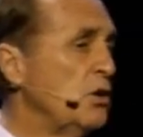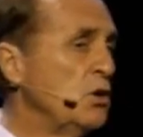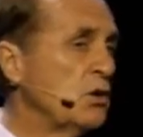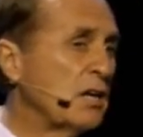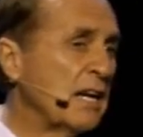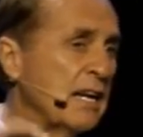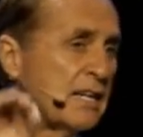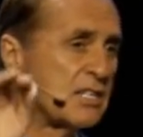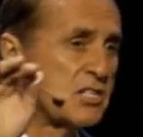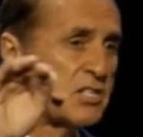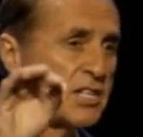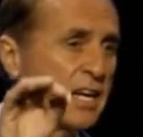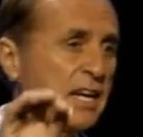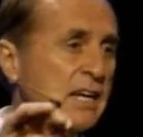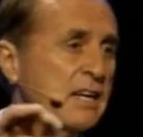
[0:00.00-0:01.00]
you can get
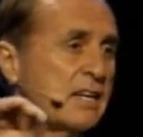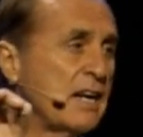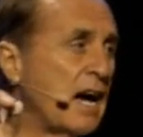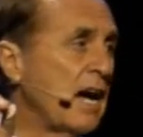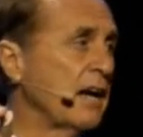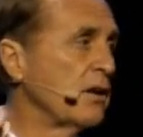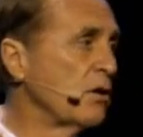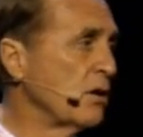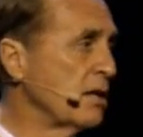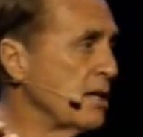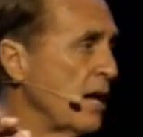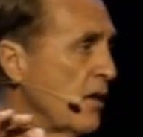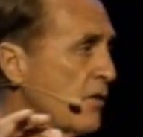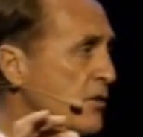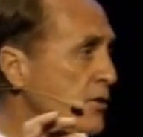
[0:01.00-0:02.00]
sick and die an early
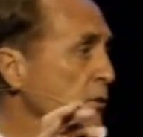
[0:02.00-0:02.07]
death.